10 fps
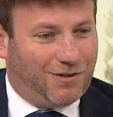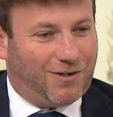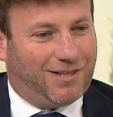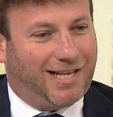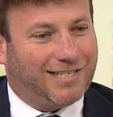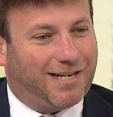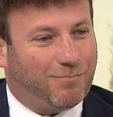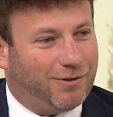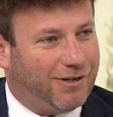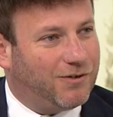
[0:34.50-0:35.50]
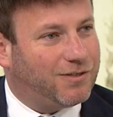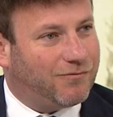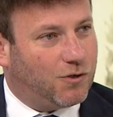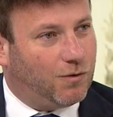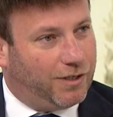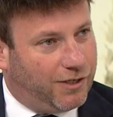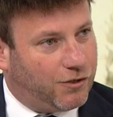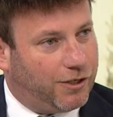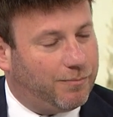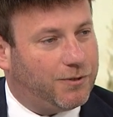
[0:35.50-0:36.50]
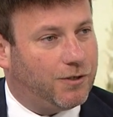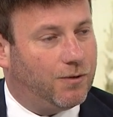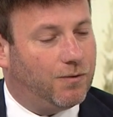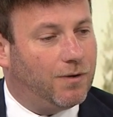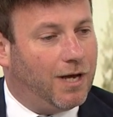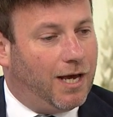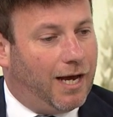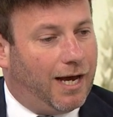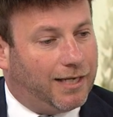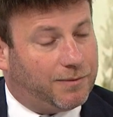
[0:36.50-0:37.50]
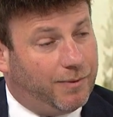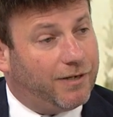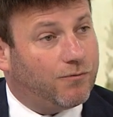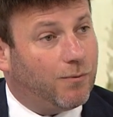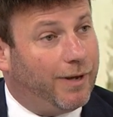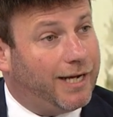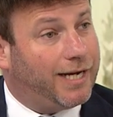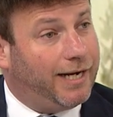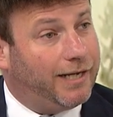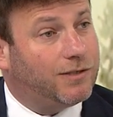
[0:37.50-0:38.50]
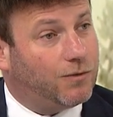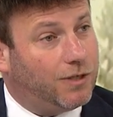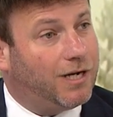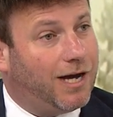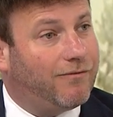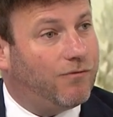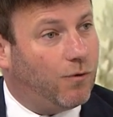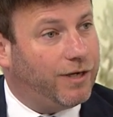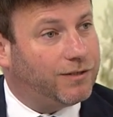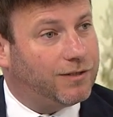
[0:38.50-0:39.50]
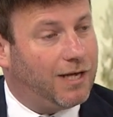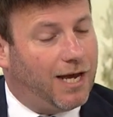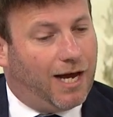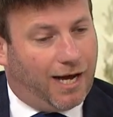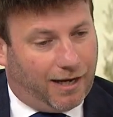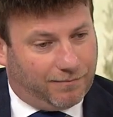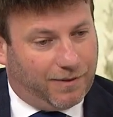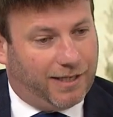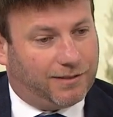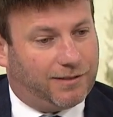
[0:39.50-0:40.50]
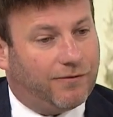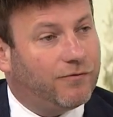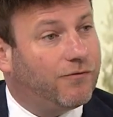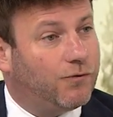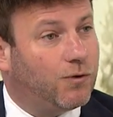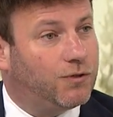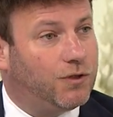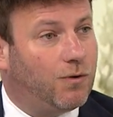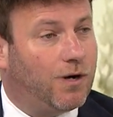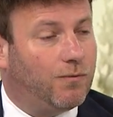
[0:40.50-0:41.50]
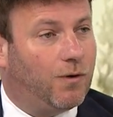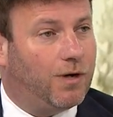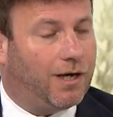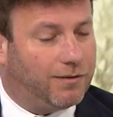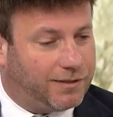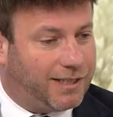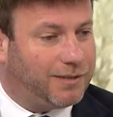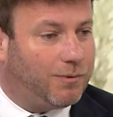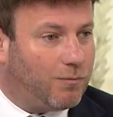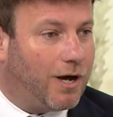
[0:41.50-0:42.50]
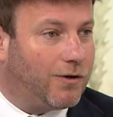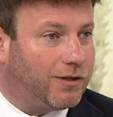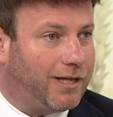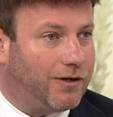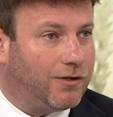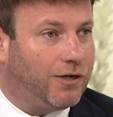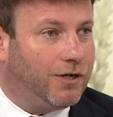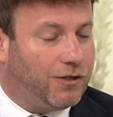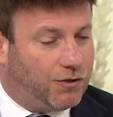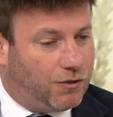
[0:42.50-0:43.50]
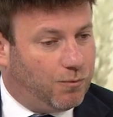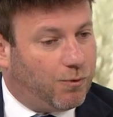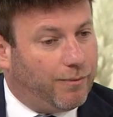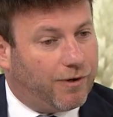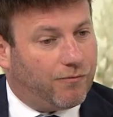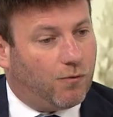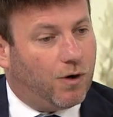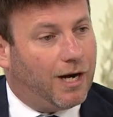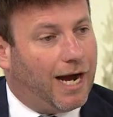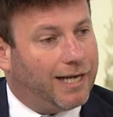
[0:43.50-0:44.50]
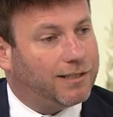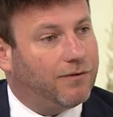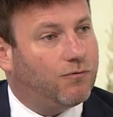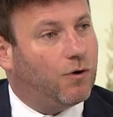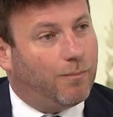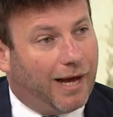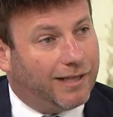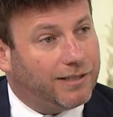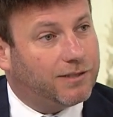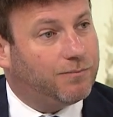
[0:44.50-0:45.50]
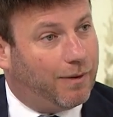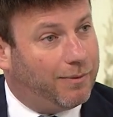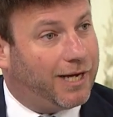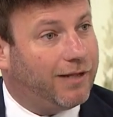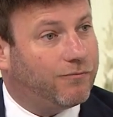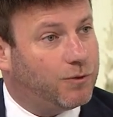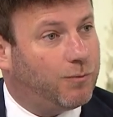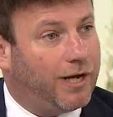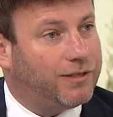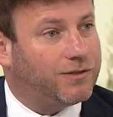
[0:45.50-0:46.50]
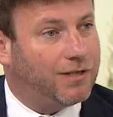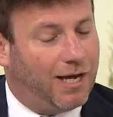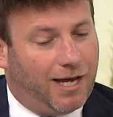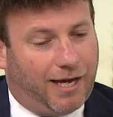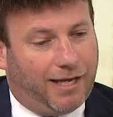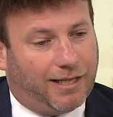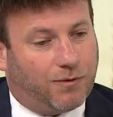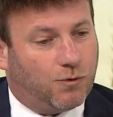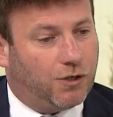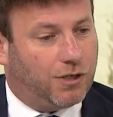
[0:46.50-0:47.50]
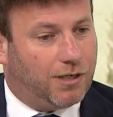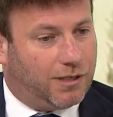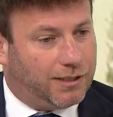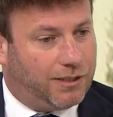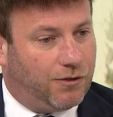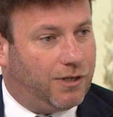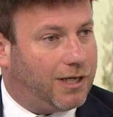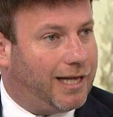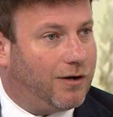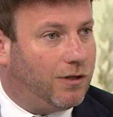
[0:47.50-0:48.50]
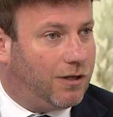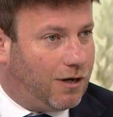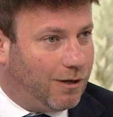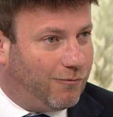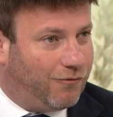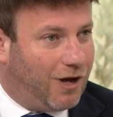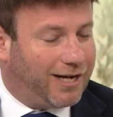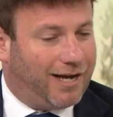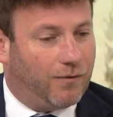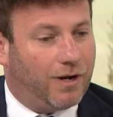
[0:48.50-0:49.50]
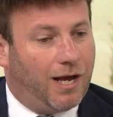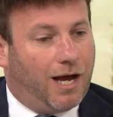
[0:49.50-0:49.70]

Look, in the last couple of years, I've shown leadership to speak for many Canadians who didn't have a voice. As some of your viewers know, I wrote a sensible, moderate letter to Premier Ford asking for a balanced public health response in that we should consider the collateral harm of lockdown.